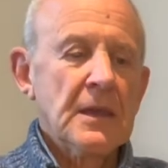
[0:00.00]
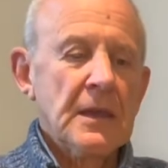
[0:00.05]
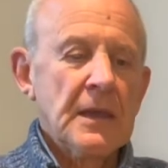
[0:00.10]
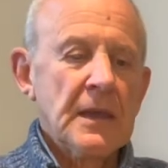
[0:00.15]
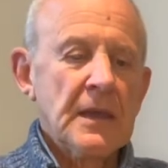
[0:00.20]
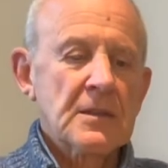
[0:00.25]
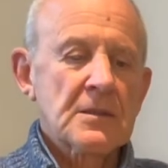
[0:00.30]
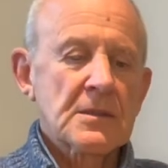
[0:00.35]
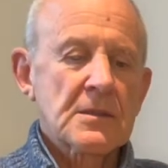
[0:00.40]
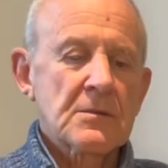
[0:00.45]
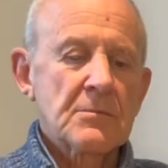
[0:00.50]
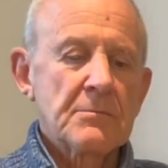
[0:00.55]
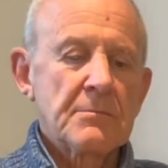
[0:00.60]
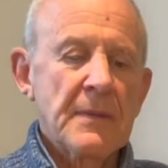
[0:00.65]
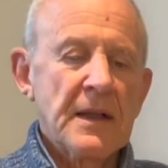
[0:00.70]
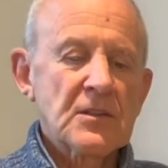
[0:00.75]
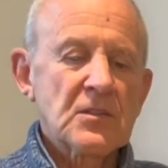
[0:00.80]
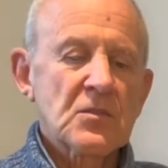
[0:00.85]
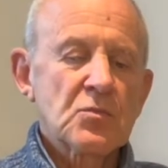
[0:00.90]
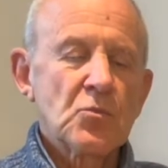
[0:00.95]
It's
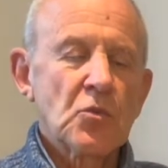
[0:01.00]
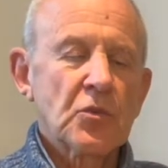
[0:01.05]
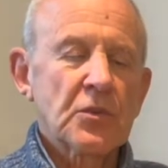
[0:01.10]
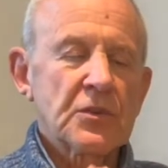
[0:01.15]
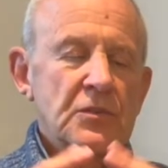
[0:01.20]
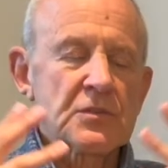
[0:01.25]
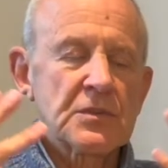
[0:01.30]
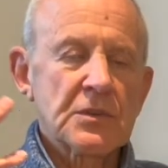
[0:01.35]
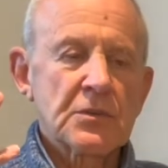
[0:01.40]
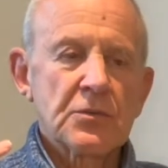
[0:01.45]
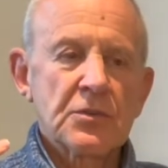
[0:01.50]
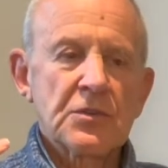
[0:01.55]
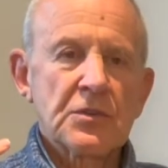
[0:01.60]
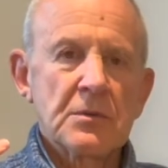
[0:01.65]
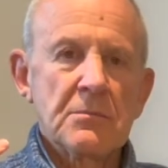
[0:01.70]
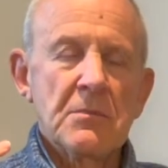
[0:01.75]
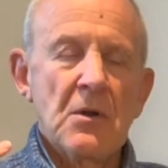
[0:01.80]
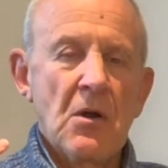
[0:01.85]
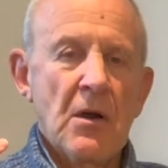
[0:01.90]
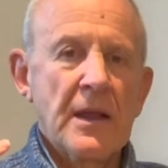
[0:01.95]
much more to do with your
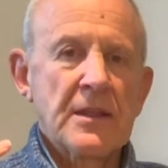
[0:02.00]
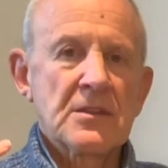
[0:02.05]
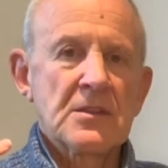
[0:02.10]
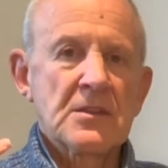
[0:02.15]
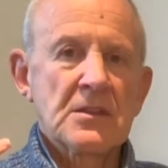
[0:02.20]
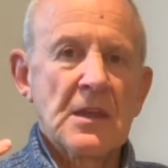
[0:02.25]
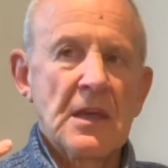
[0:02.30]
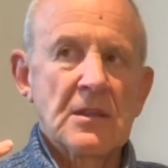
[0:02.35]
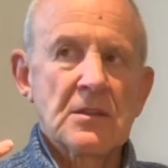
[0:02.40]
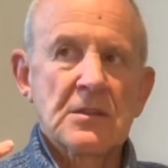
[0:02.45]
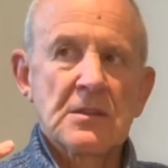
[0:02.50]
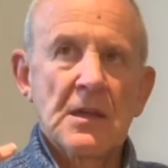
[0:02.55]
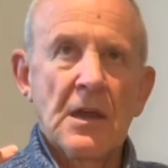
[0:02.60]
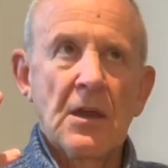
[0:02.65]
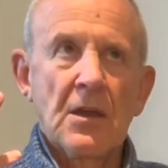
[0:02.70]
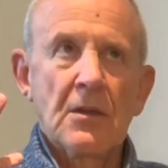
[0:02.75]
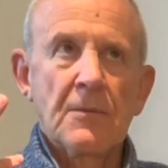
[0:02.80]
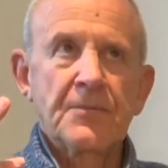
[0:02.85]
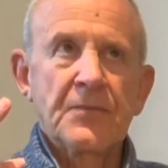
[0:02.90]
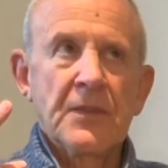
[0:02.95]
mindset.
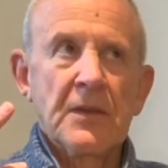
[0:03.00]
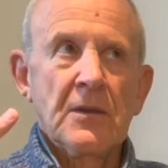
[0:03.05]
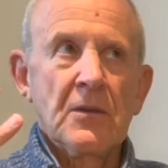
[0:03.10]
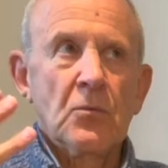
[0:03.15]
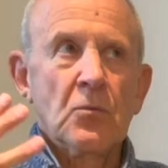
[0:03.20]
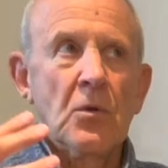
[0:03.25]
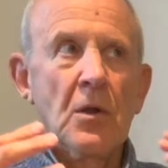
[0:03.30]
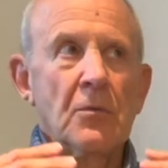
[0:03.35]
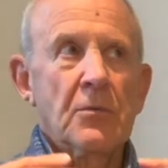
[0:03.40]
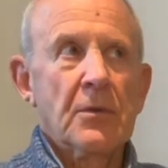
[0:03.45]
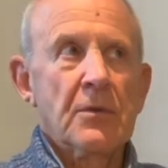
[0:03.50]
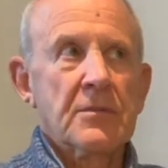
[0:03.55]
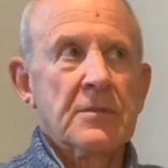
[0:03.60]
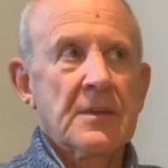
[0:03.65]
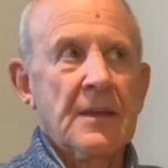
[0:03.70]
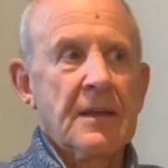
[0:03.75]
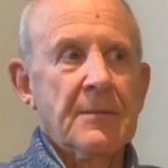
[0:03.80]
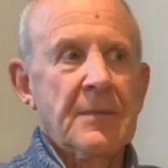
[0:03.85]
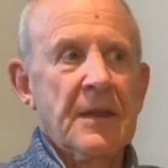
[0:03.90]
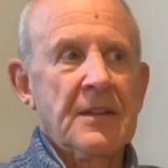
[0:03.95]
So what we're
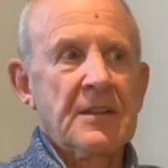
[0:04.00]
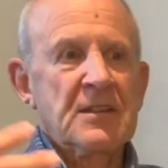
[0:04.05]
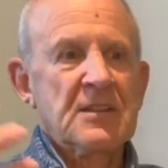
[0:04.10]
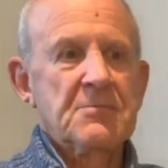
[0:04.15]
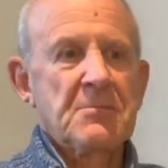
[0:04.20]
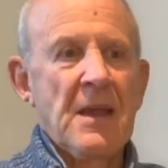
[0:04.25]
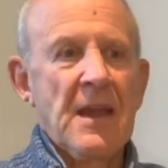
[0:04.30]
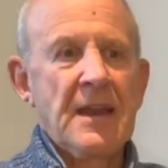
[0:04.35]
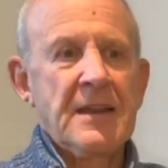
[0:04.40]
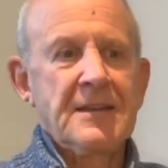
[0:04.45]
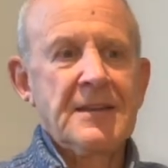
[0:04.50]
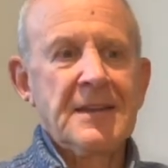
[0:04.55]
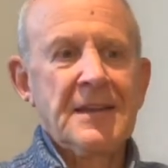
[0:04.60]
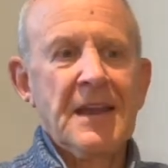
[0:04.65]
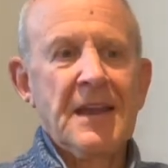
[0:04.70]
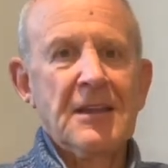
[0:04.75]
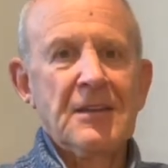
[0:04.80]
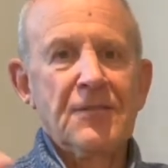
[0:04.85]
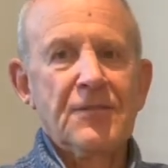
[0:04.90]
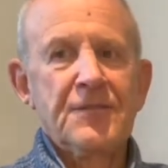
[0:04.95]
saying about expanding
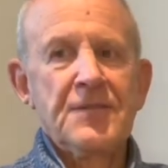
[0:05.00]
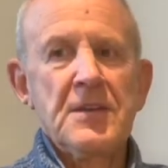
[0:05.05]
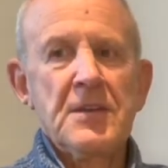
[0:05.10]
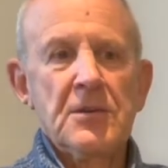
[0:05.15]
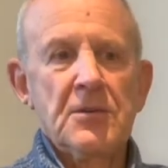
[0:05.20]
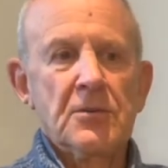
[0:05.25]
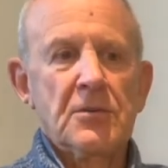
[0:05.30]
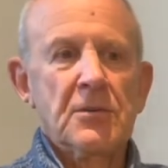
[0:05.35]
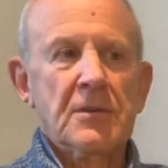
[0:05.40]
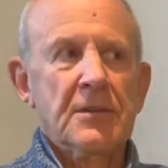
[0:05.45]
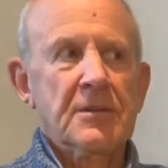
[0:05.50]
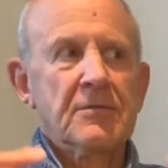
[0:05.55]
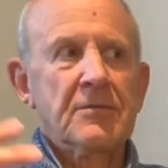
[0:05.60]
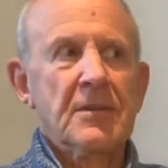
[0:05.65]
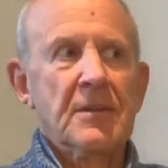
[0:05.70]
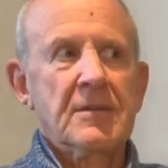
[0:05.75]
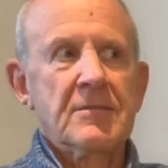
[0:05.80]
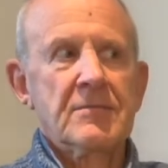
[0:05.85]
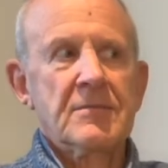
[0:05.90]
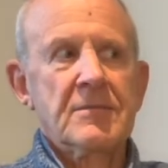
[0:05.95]
how you feel
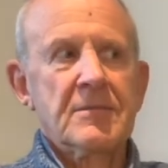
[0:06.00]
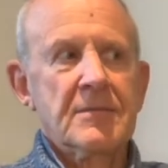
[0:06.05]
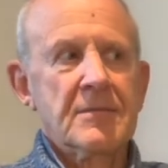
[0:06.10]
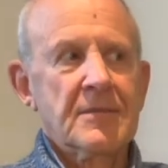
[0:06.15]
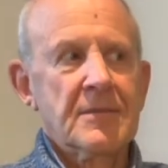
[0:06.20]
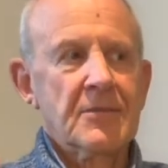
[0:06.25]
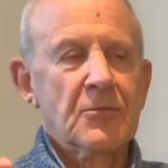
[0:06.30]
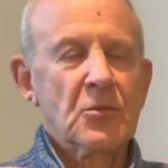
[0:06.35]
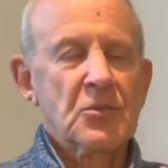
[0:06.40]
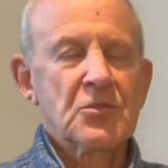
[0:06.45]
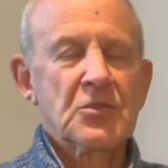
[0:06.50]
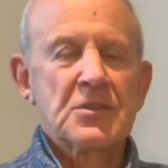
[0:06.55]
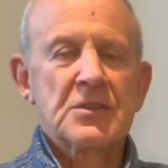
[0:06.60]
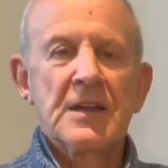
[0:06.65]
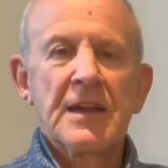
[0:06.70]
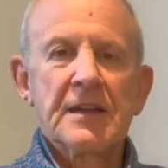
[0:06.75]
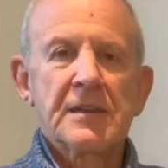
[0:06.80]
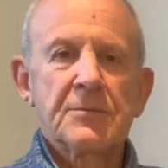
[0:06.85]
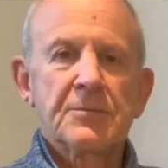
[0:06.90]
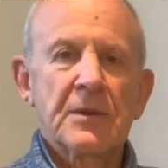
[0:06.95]
and what you're
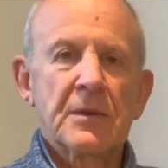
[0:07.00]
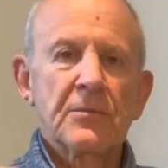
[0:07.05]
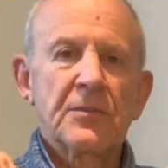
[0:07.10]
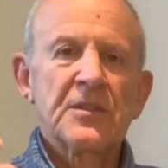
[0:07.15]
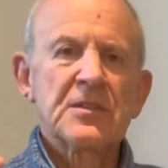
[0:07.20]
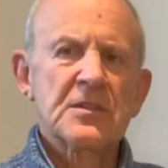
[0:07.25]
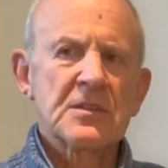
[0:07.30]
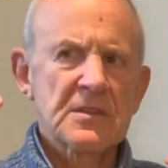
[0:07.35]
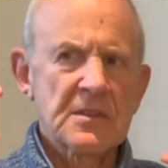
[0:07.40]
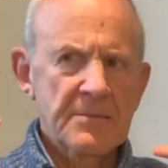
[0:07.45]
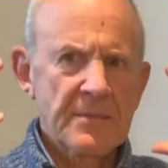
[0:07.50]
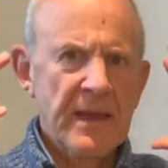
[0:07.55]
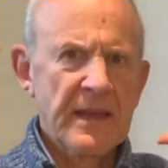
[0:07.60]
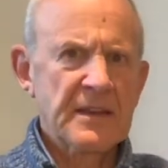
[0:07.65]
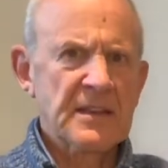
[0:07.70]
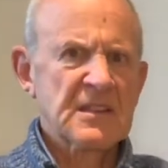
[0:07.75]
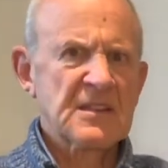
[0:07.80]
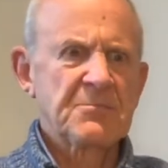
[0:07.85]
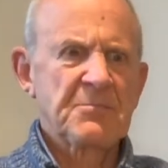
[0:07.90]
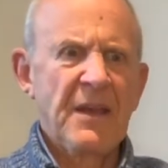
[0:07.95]
saying to people, this is about
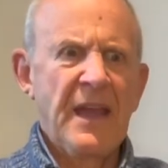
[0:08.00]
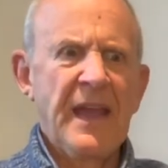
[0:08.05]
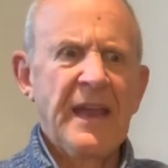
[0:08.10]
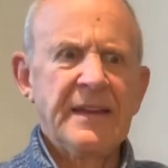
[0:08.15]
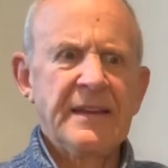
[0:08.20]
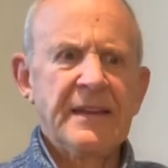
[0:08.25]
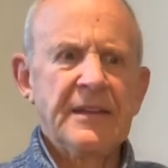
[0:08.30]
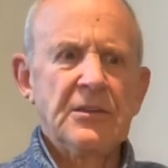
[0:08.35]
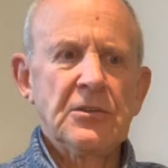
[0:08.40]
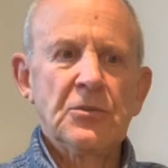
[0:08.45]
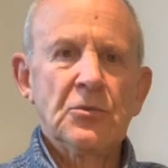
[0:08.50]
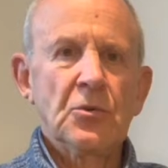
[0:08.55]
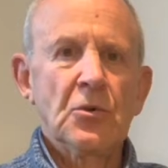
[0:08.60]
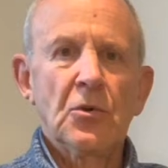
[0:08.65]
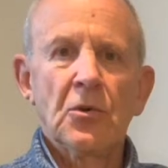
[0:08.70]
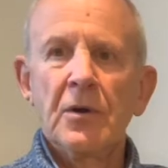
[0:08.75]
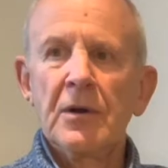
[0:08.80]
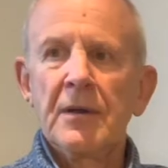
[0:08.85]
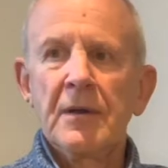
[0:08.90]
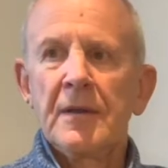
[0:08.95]
expanding
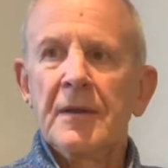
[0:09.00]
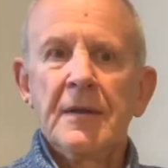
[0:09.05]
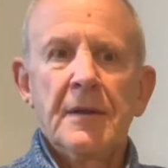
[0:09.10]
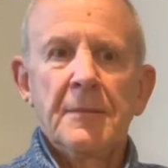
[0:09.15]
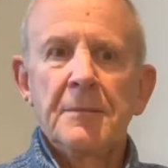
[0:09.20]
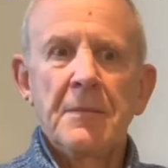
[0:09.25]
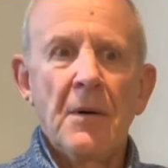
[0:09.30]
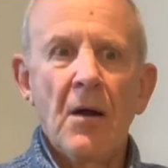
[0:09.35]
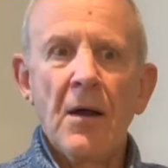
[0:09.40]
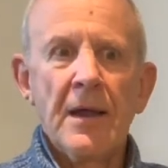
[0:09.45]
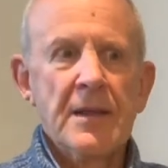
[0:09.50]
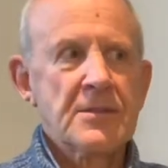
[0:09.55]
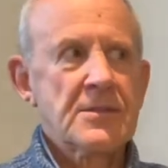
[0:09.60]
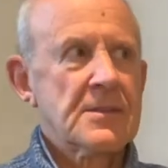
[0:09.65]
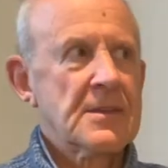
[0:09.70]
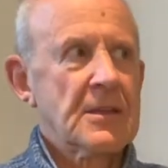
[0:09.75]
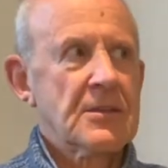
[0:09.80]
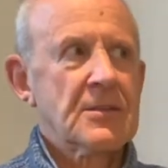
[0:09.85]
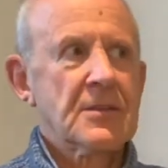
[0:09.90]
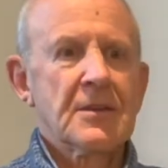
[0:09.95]
your
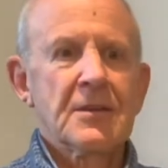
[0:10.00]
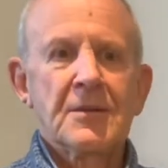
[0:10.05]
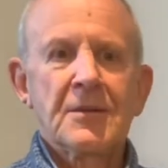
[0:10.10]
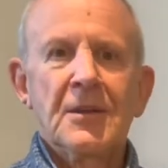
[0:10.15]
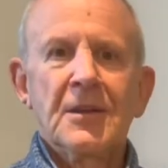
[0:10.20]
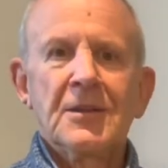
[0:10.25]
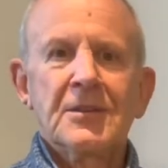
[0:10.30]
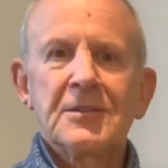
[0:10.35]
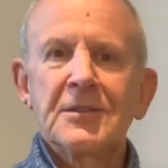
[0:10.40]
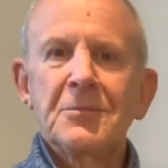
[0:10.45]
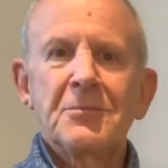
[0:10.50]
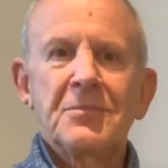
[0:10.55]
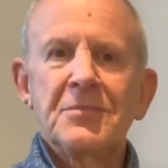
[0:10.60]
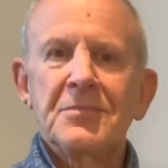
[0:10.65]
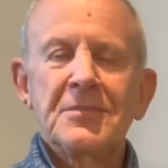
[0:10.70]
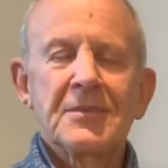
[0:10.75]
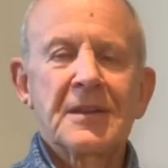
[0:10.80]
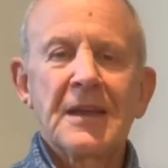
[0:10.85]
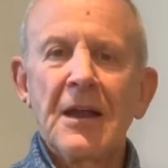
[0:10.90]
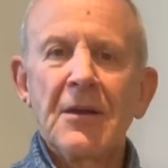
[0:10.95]
mindset to
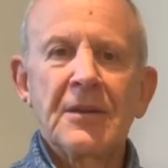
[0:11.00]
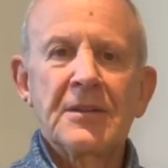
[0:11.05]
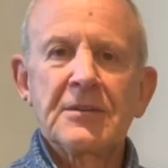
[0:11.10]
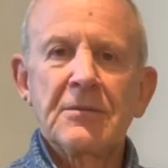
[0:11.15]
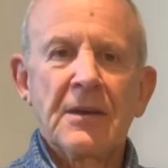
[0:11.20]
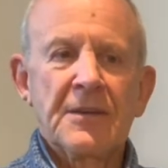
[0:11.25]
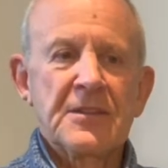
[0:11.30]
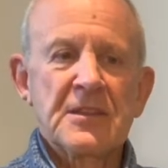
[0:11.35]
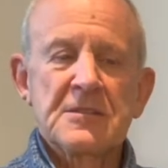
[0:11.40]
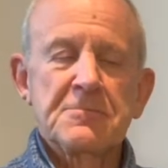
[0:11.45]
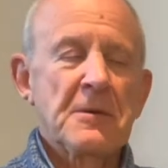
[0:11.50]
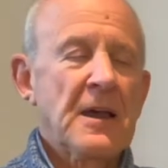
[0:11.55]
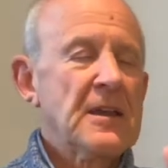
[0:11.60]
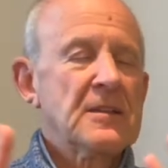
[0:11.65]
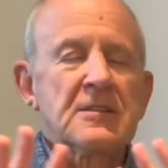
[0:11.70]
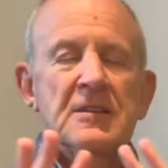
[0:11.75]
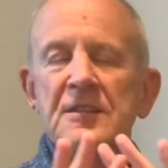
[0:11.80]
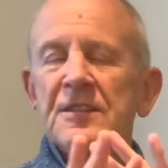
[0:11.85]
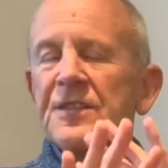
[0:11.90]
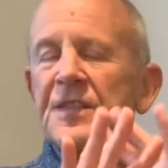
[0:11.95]
go into other
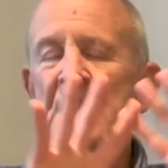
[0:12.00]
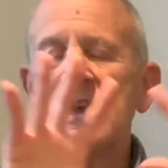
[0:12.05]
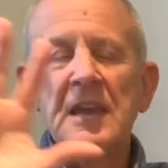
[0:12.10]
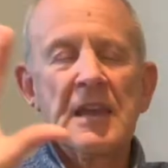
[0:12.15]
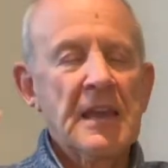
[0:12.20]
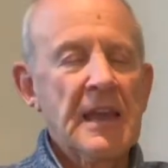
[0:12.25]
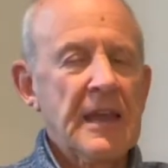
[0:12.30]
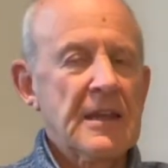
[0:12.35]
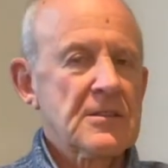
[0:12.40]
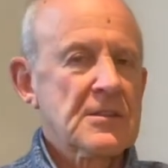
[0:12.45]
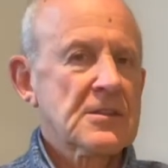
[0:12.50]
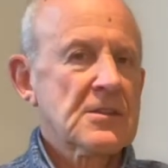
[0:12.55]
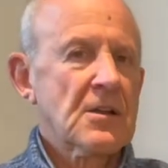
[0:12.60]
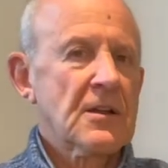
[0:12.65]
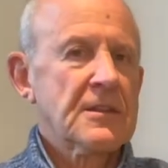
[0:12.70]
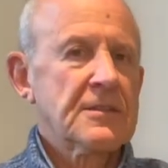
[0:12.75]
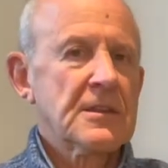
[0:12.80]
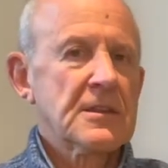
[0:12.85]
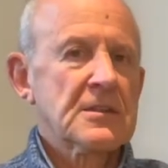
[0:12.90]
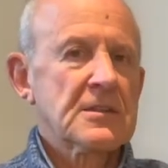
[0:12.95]
spaces, thinking
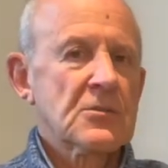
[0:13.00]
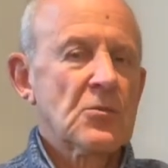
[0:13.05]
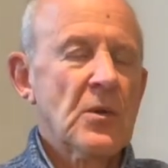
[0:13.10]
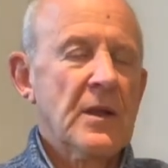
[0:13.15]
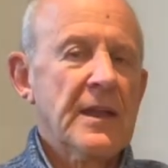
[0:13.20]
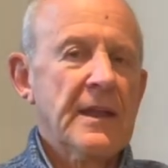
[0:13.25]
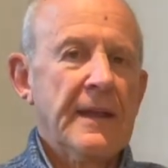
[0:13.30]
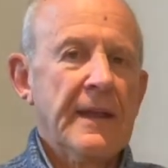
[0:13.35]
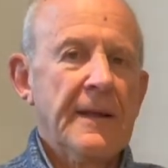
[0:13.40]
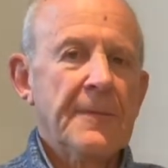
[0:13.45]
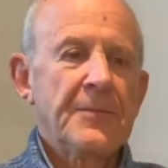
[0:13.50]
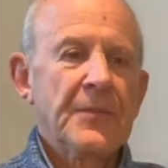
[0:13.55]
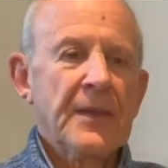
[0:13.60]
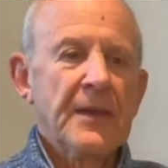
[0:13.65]
outside the square.